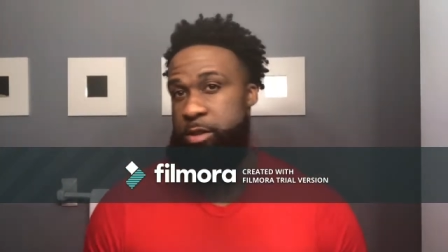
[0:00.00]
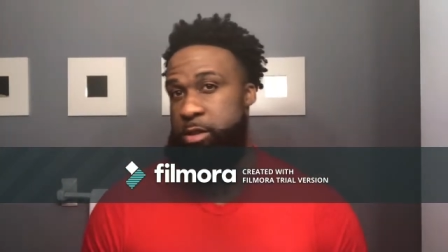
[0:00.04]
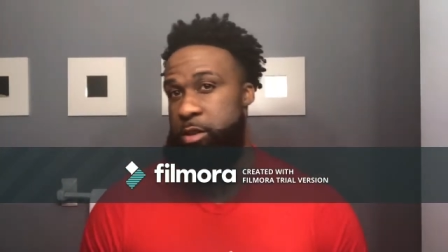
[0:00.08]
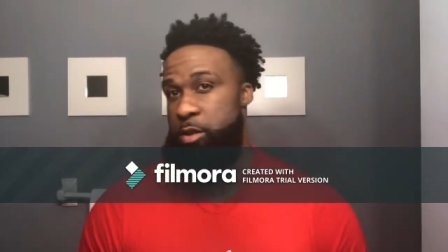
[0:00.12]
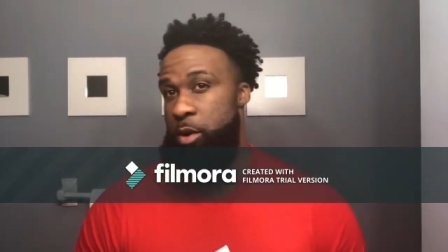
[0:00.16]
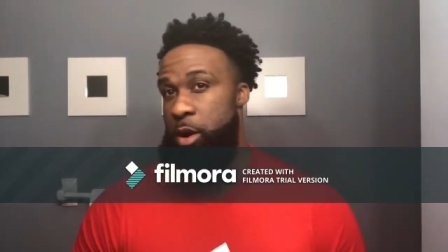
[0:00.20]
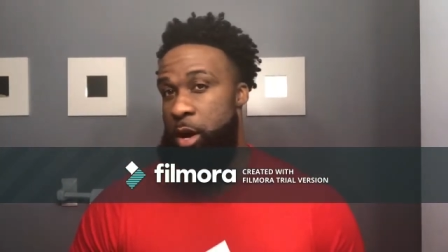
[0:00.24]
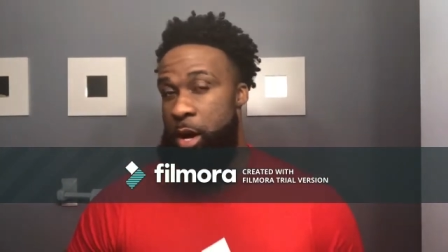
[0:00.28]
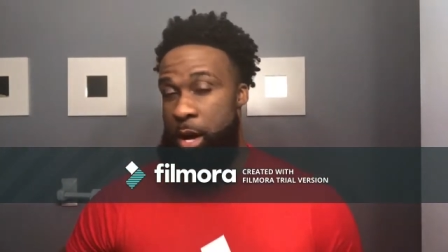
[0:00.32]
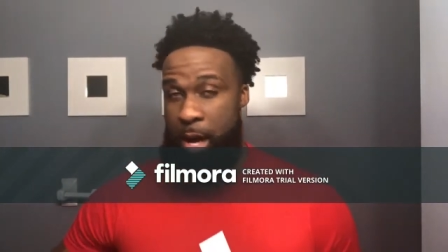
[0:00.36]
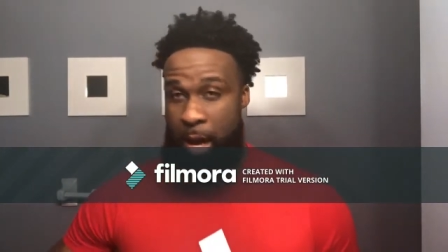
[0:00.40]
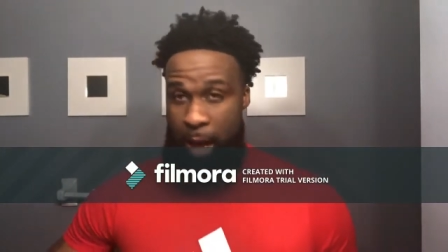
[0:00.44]

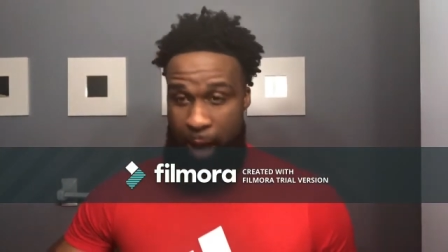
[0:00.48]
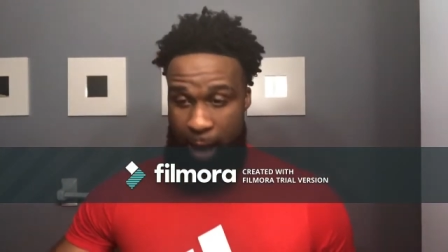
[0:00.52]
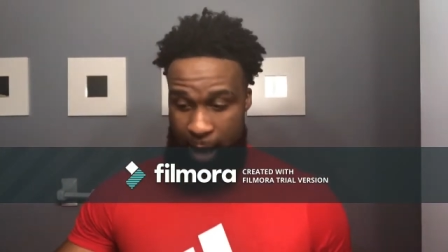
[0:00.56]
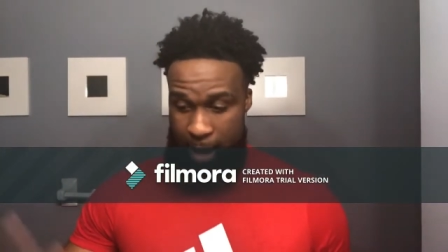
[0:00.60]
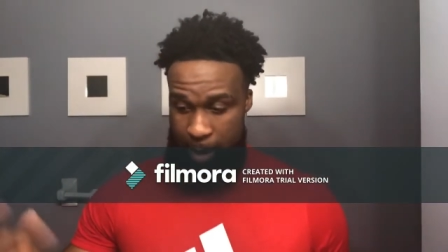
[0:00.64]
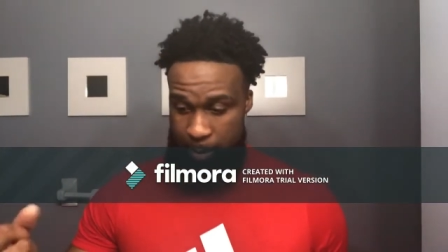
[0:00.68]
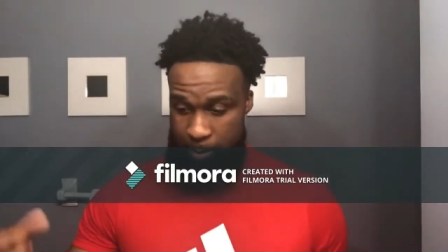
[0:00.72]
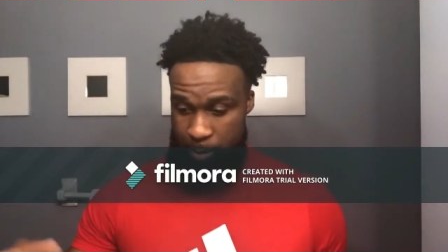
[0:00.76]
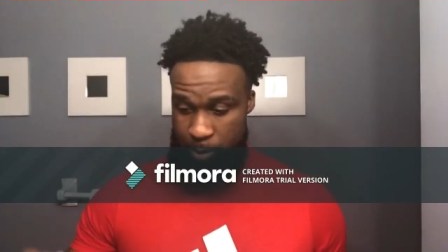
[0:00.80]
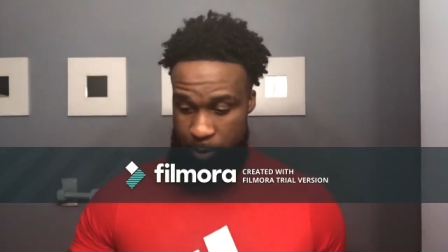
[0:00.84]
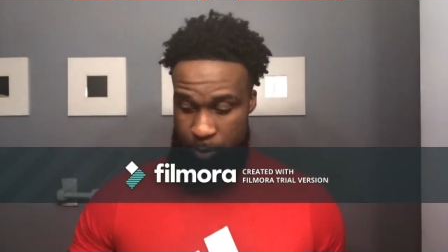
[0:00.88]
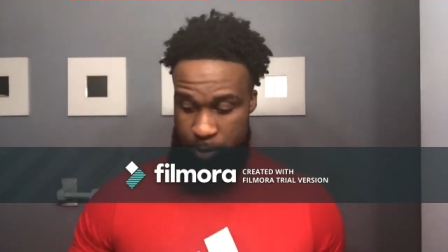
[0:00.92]
So I
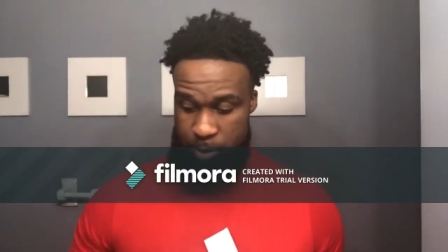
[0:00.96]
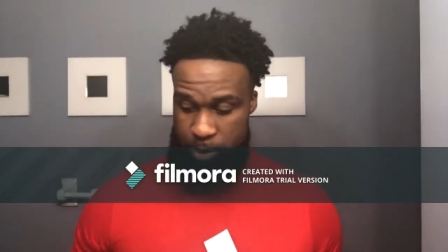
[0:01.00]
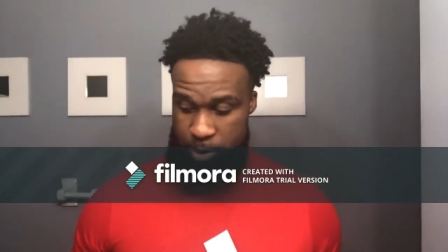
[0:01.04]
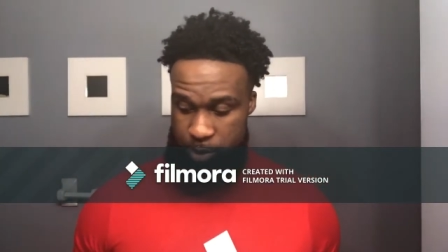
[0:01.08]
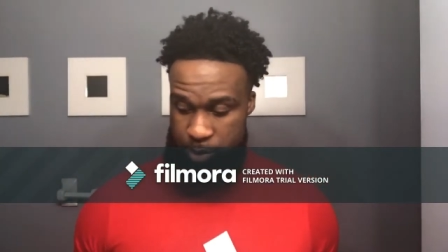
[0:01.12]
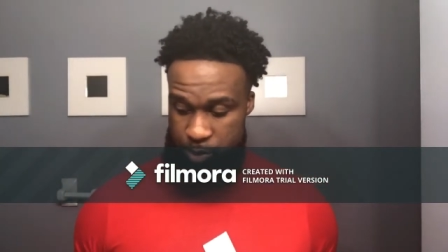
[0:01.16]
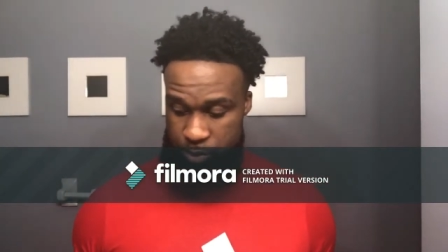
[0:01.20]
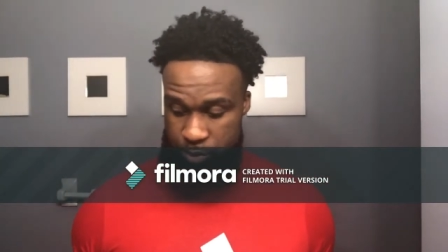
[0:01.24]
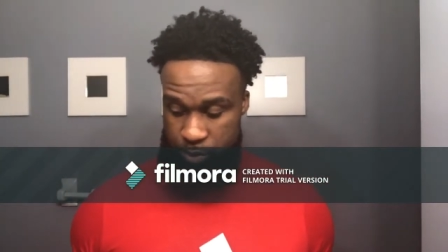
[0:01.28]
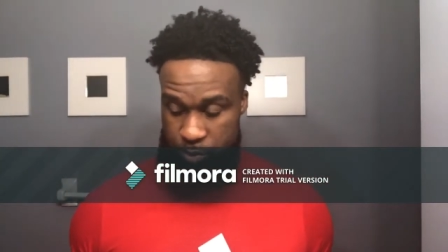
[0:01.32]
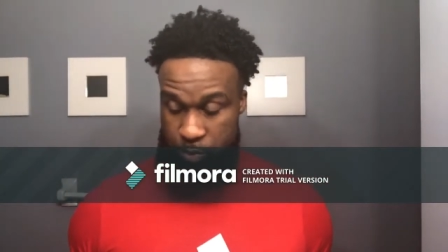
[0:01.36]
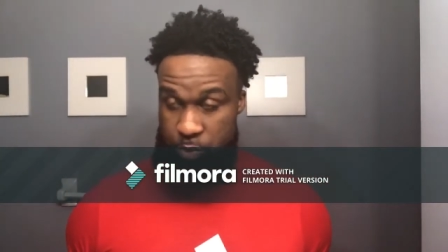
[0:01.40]
am going
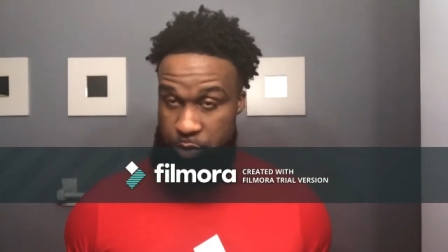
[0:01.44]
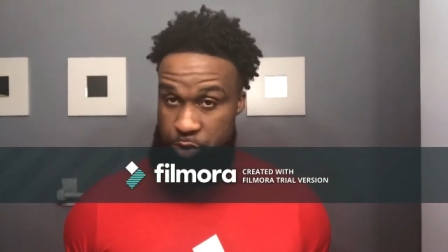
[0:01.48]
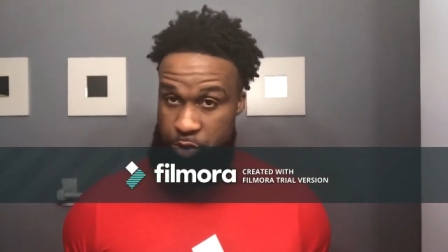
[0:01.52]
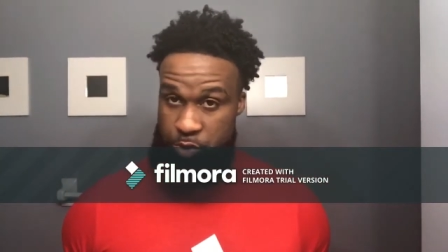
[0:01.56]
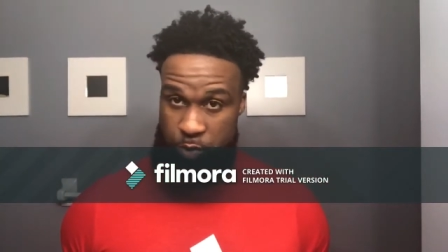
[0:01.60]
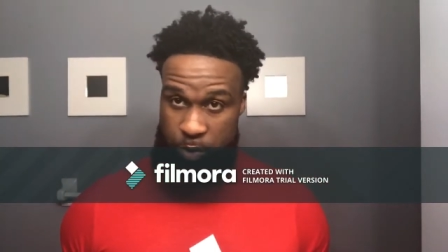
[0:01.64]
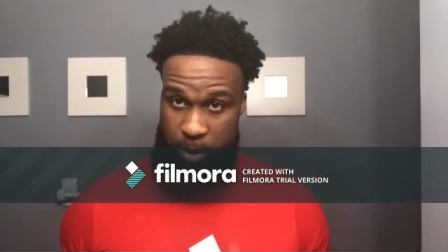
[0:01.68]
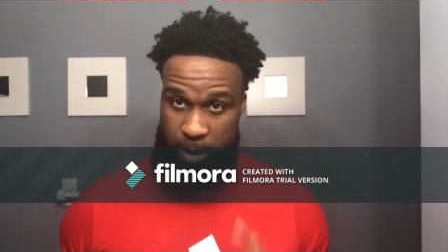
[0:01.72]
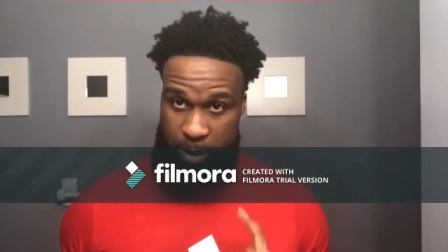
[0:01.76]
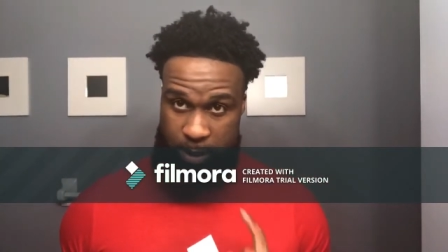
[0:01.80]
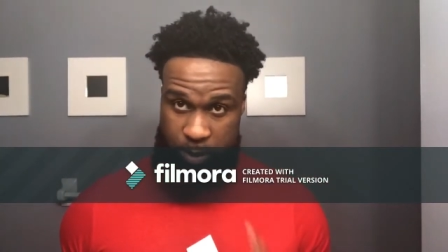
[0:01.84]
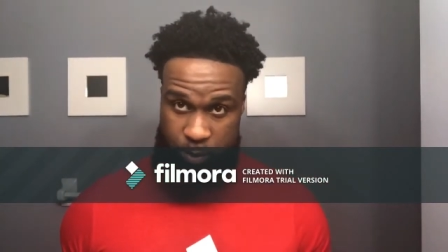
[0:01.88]
to
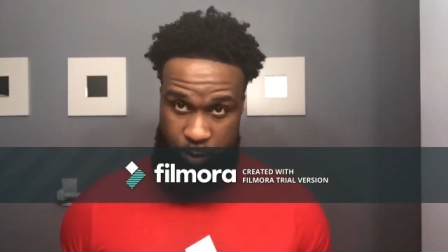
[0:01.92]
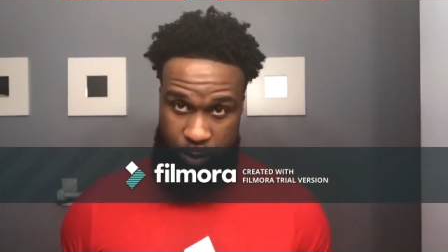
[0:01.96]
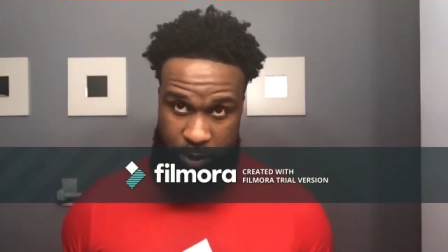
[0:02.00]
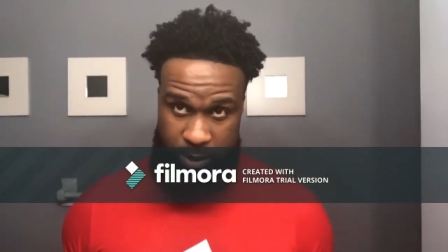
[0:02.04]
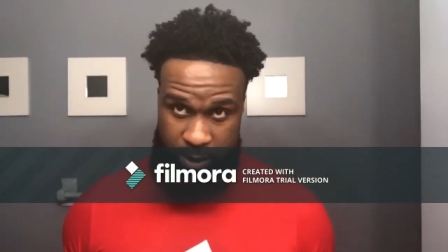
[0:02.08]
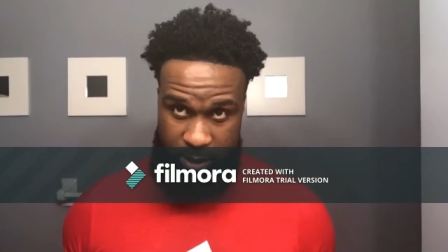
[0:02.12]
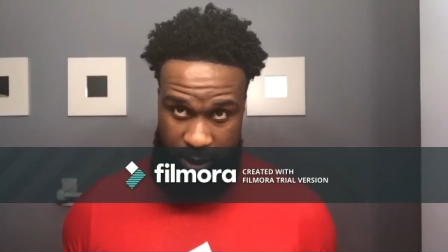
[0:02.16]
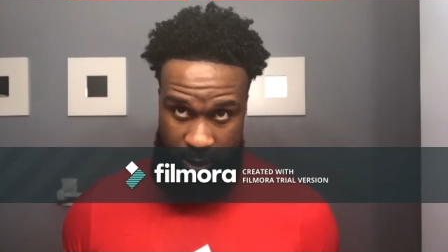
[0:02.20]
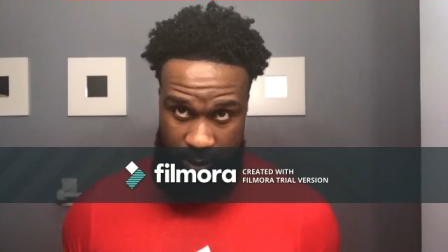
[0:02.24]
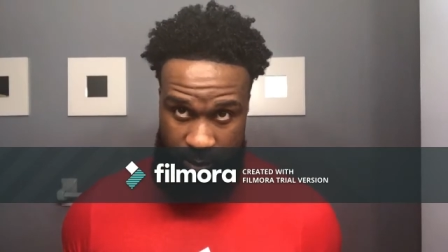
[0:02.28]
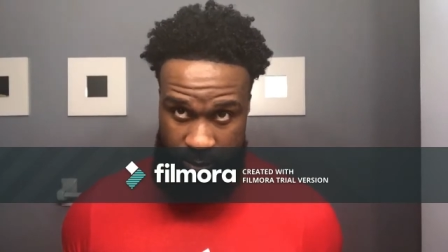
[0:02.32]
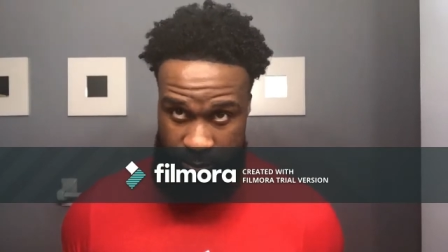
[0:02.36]
do a
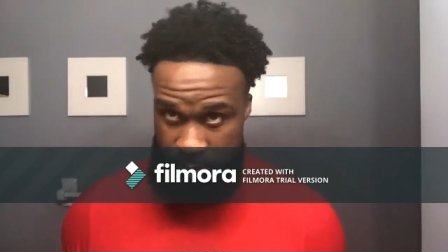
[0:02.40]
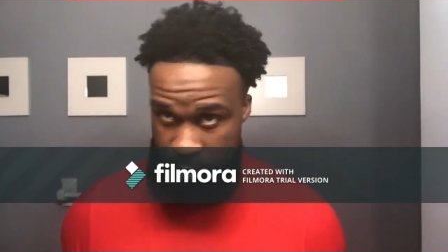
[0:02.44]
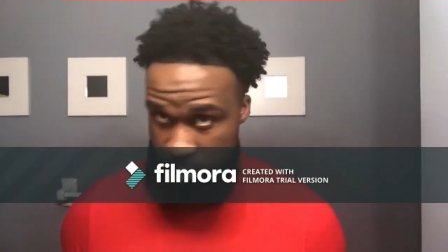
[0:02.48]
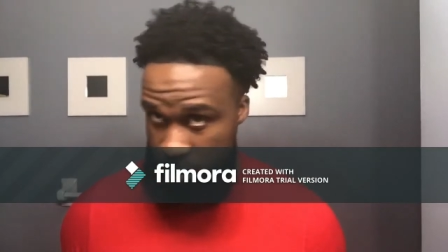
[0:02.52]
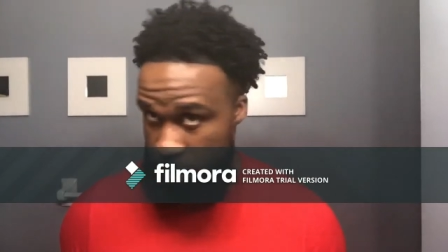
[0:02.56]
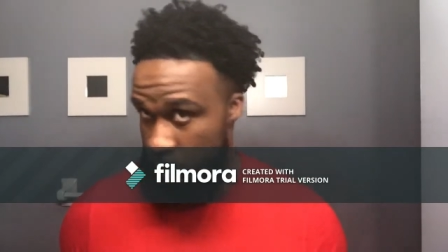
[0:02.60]
twist out